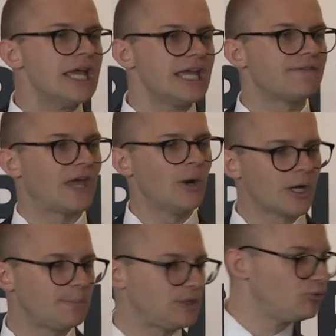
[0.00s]
if they want
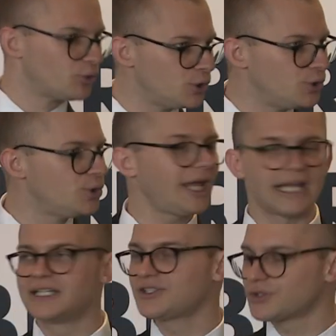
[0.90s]
to be rude
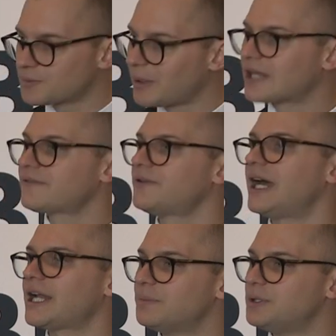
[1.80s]
and disrespectful
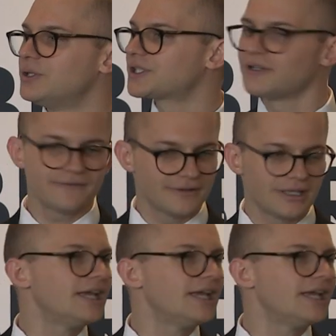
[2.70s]
and abusive,